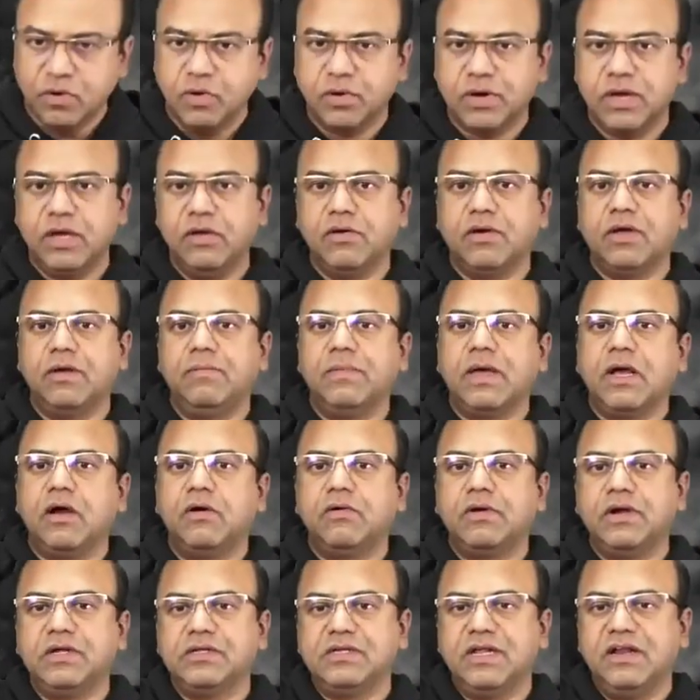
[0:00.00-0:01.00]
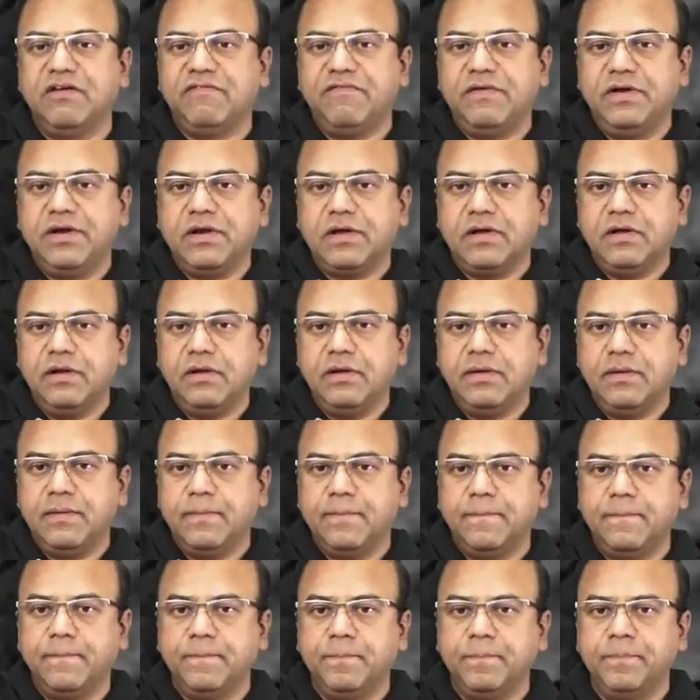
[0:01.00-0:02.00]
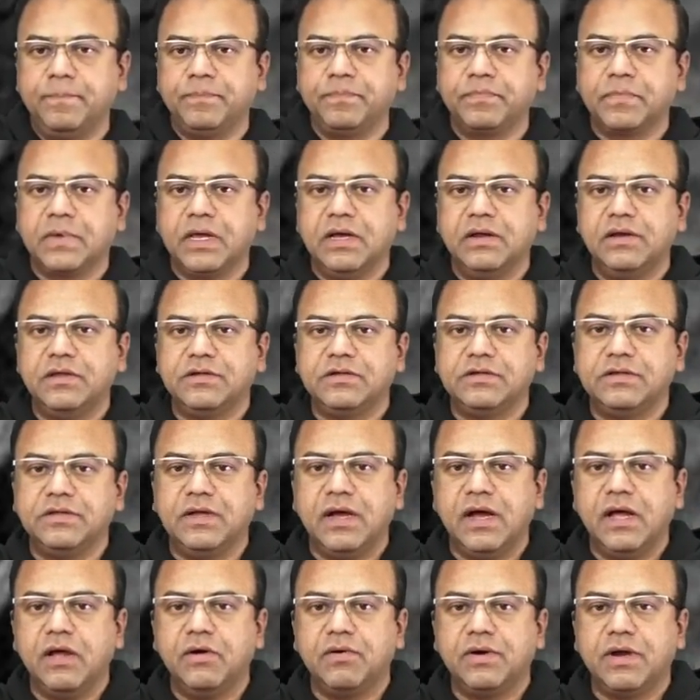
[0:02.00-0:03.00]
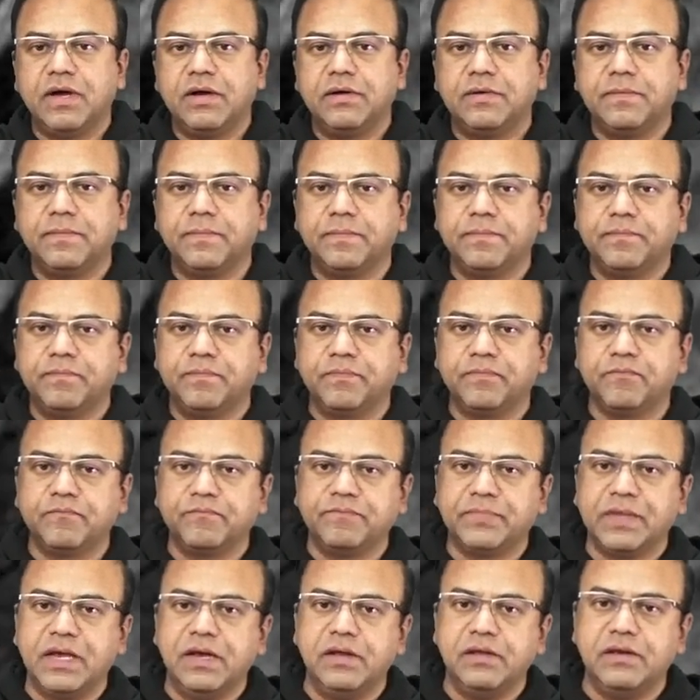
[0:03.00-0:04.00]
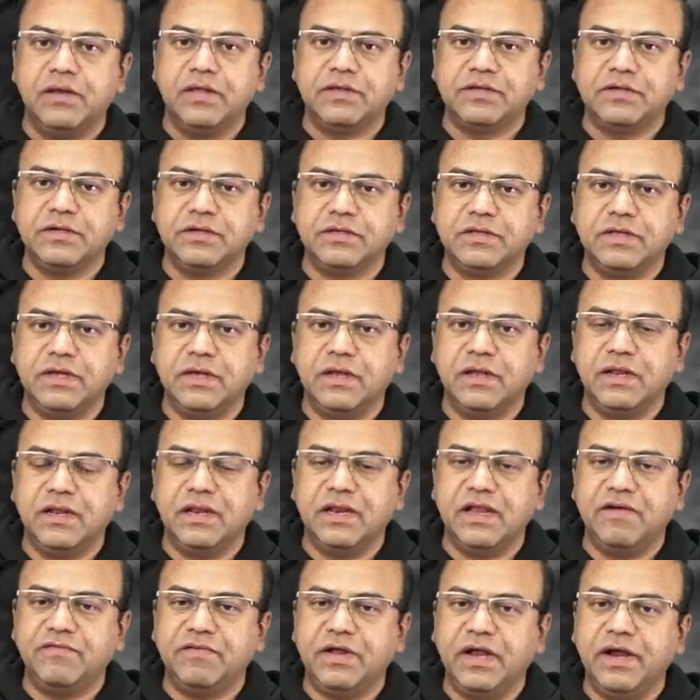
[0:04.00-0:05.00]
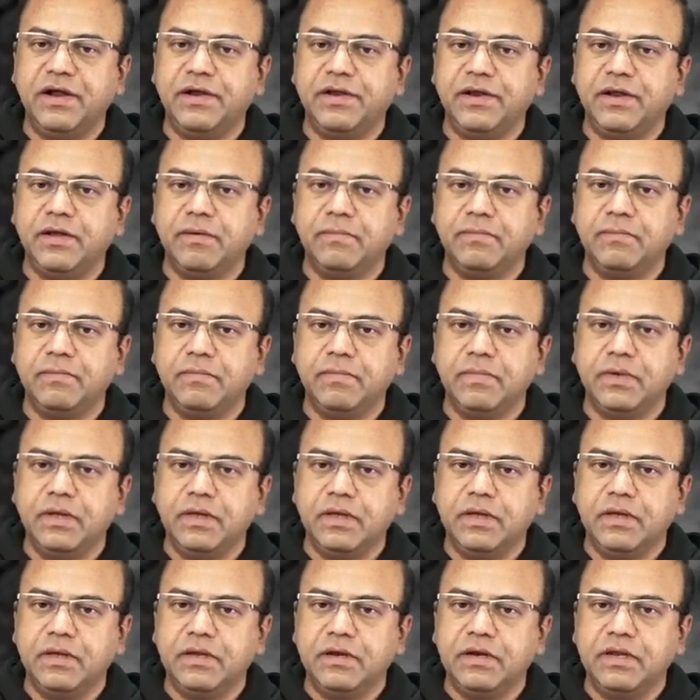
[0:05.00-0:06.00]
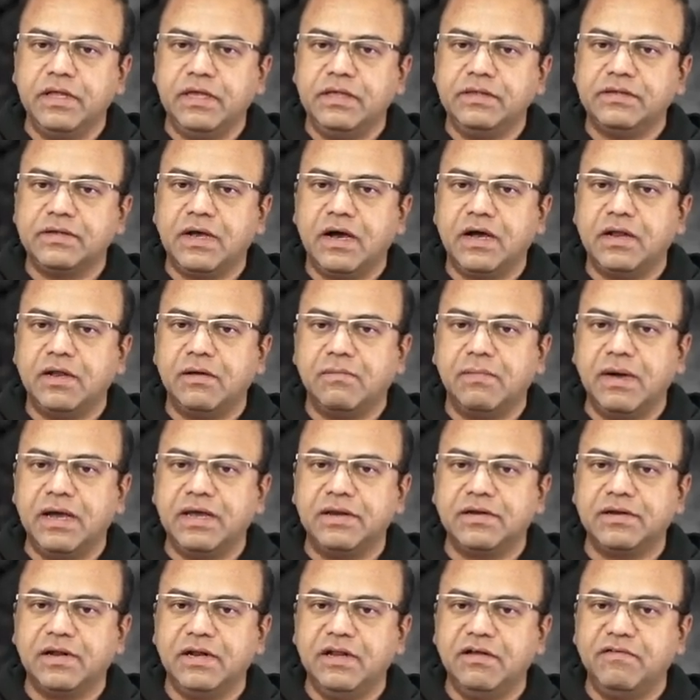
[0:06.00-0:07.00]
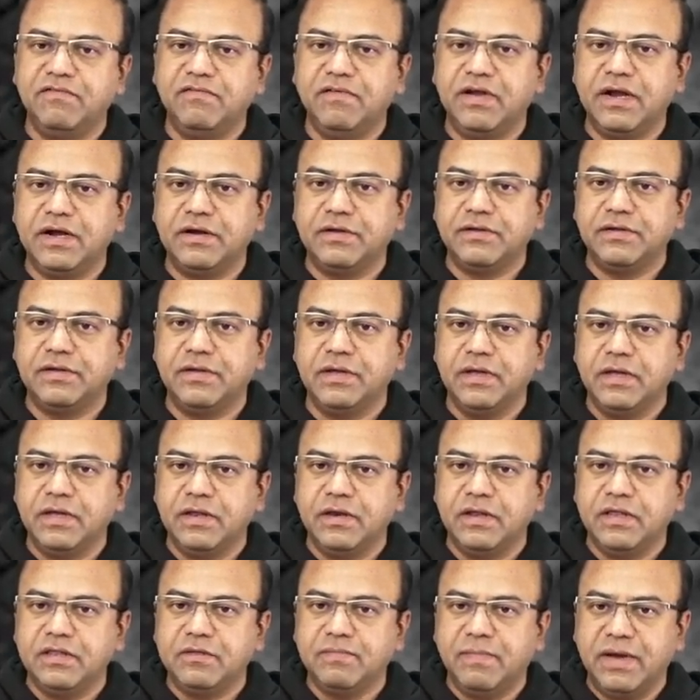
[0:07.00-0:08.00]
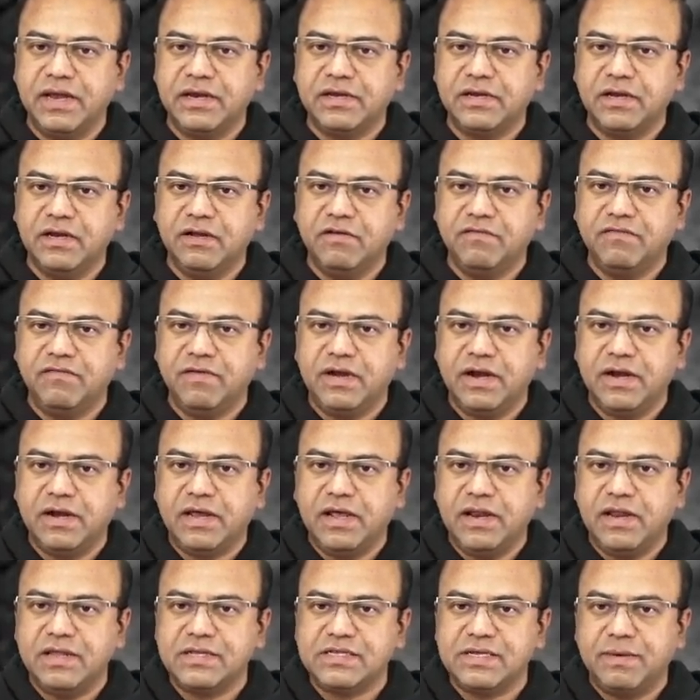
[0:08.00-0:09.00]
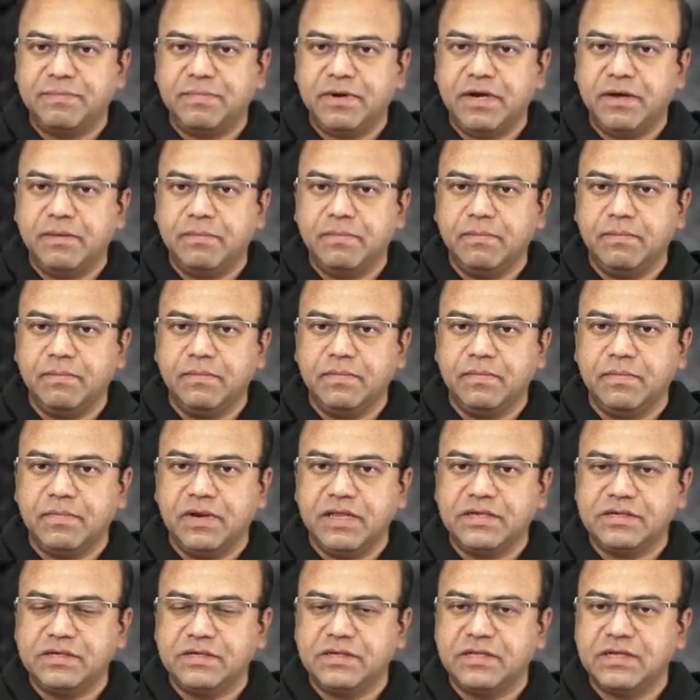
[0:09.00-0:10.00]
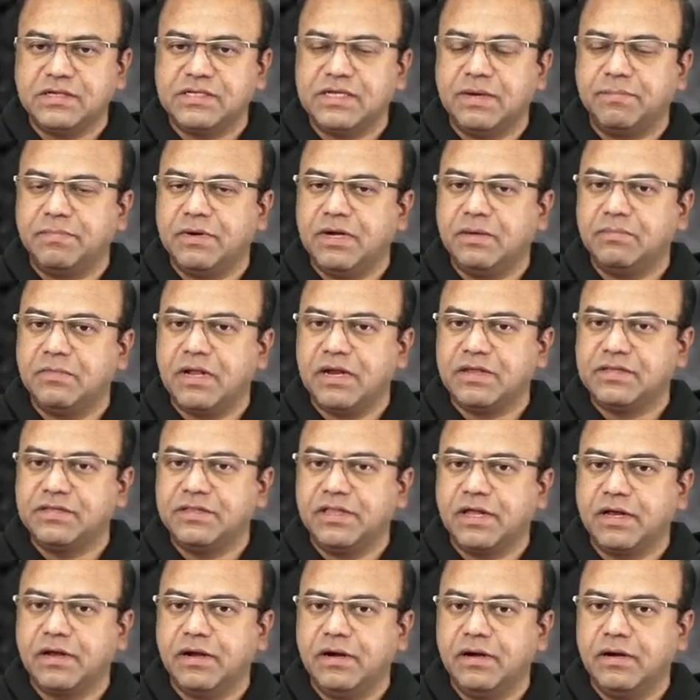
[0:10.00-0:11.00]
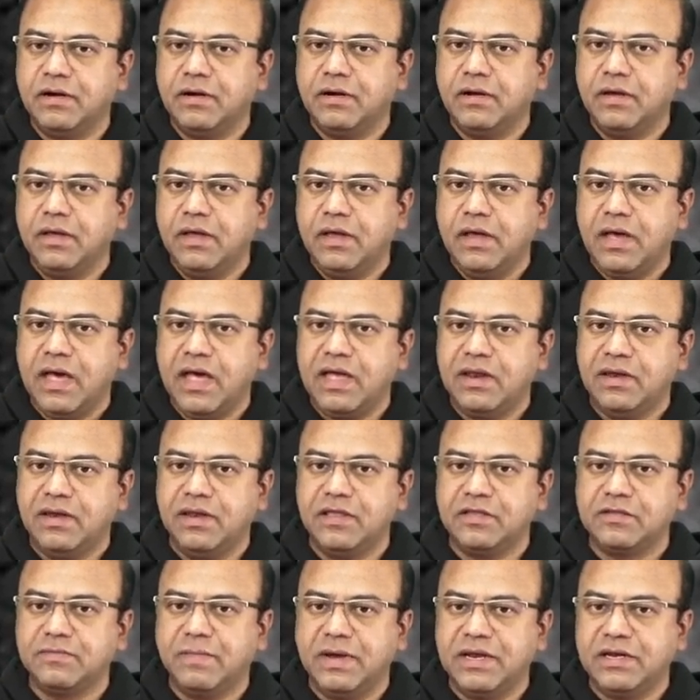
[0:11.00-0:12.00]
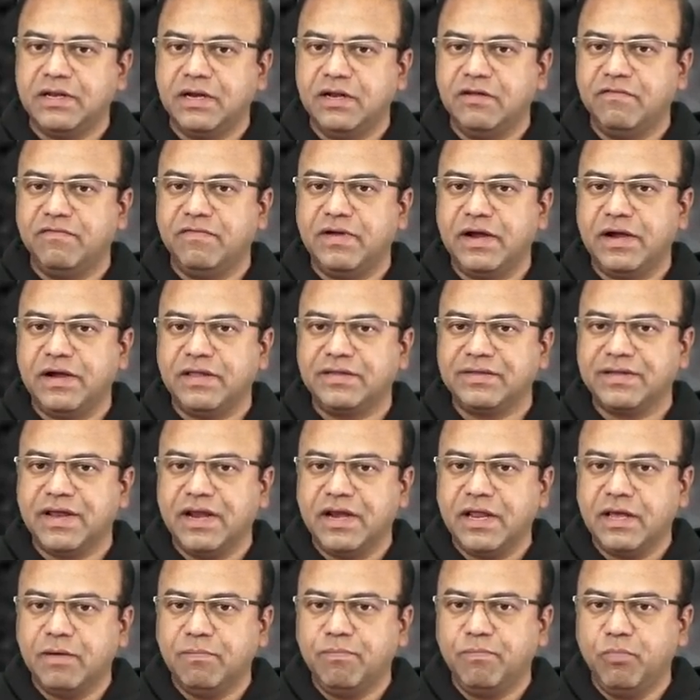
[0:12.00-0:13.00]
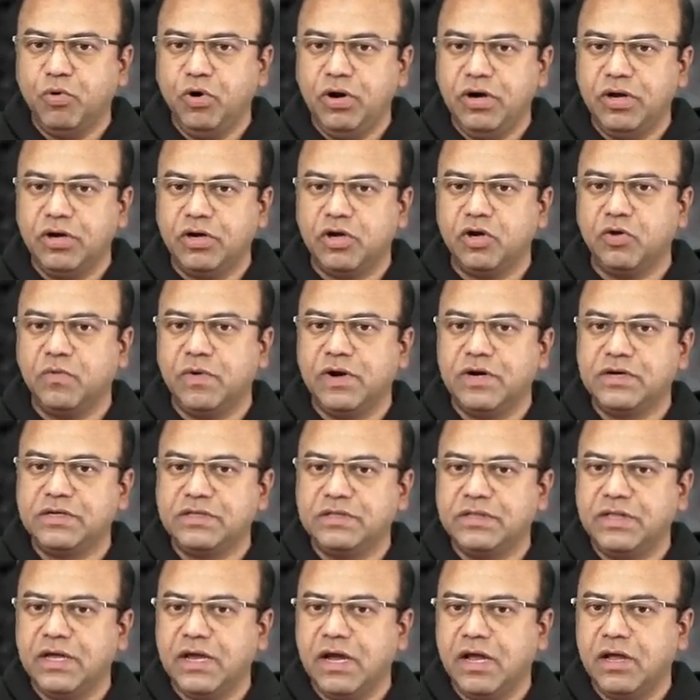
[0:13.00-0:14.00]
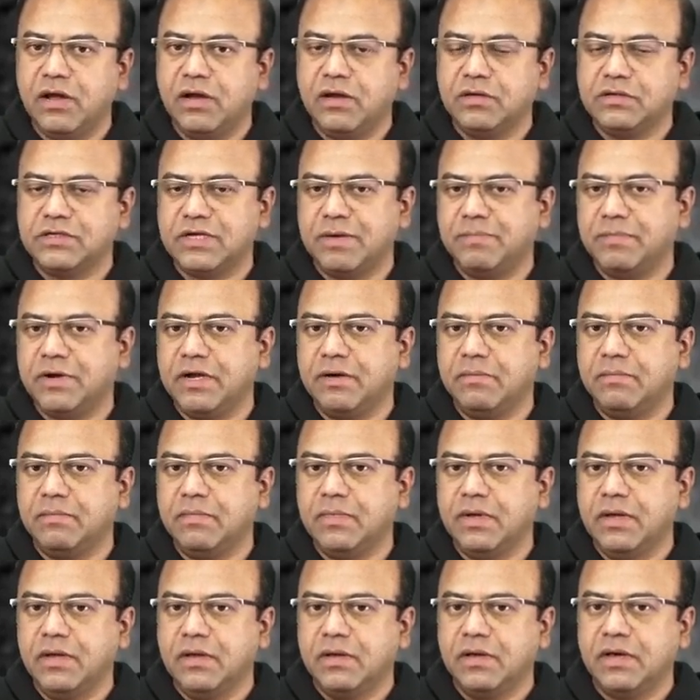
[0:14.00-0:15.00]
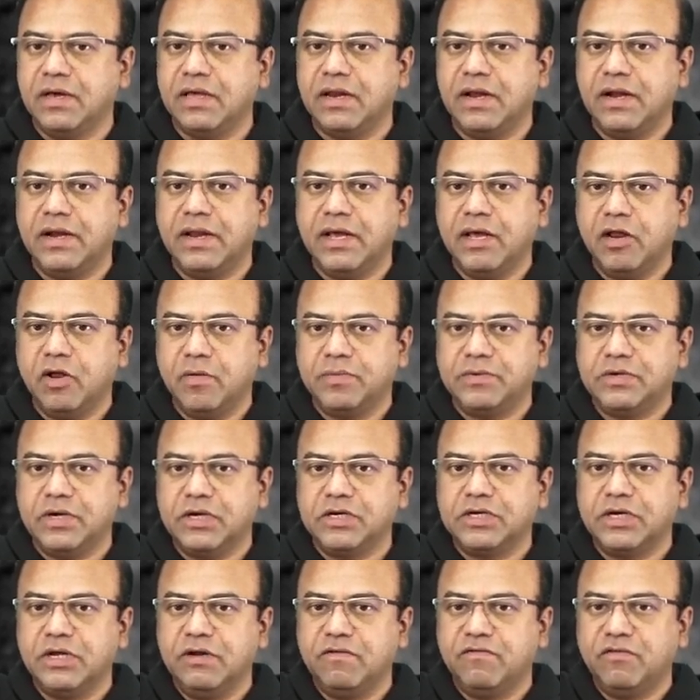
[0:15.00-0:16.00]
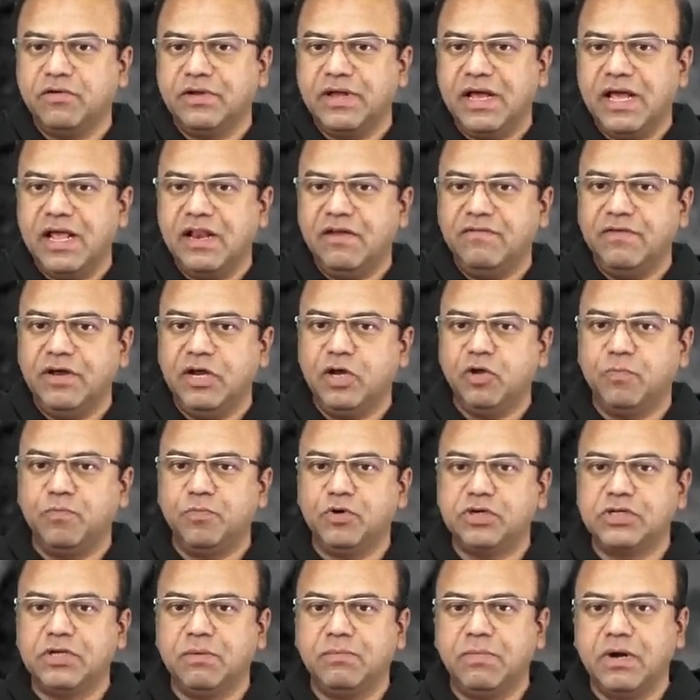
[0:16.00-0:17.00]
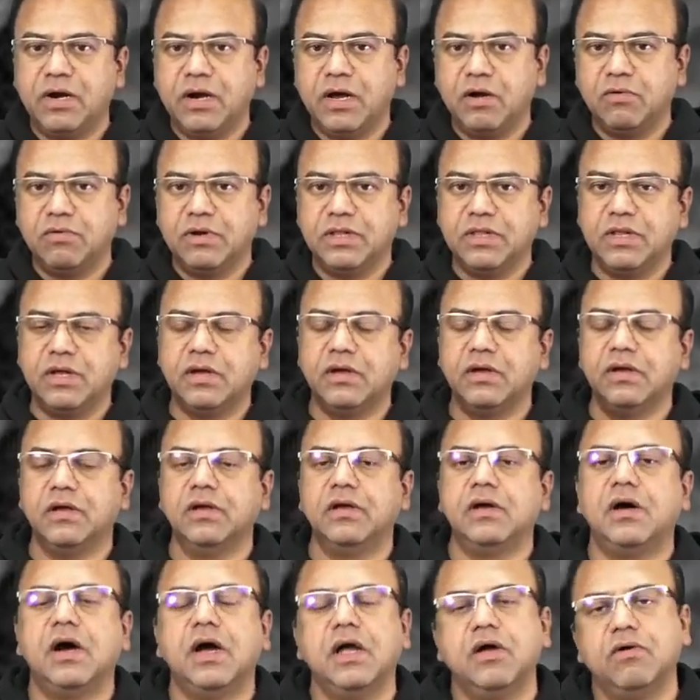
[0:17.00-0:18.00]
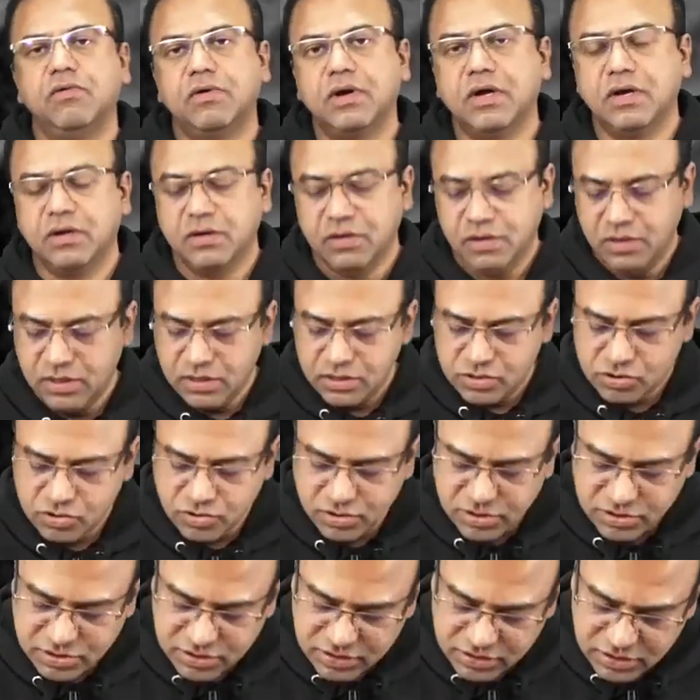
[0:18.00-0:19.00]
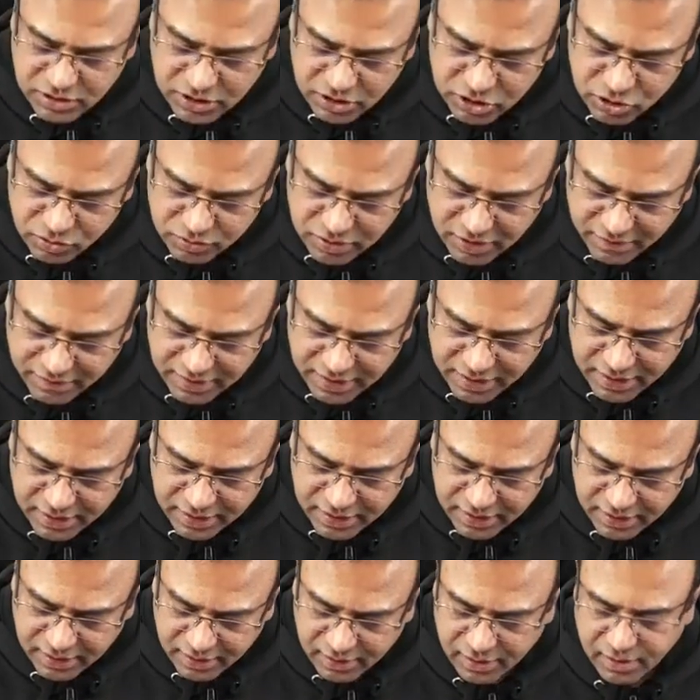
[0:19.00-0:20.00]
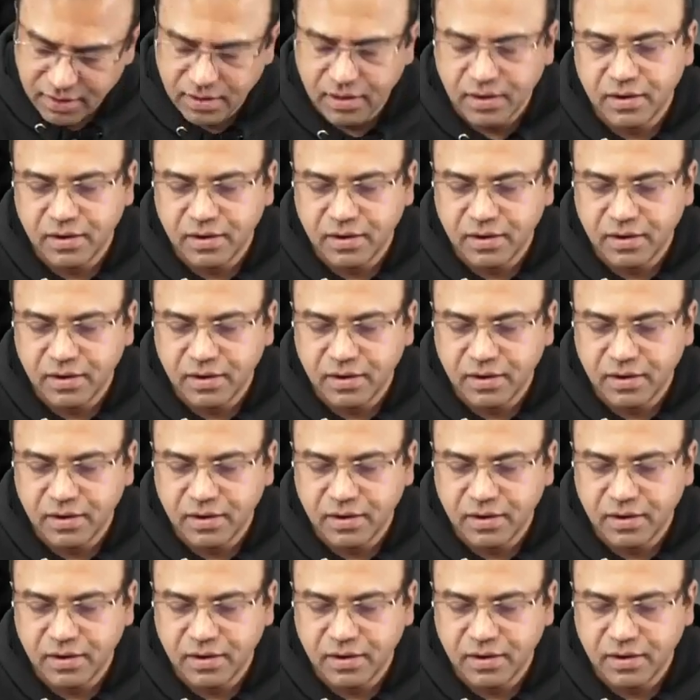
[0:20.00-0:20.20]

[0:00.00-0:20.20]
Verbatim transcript: Okay, you can make out this is the left ventricle, this is the aorta, this is the left atrium, these are the mitral leaflets, this mitral leaflet and the septum, this is the septum that is thickened and this mitral leaflet is getting pulled towards the uh, septum creating an obstruction for the LV to push the blood out in the aorta. So this is the issue that we are getting.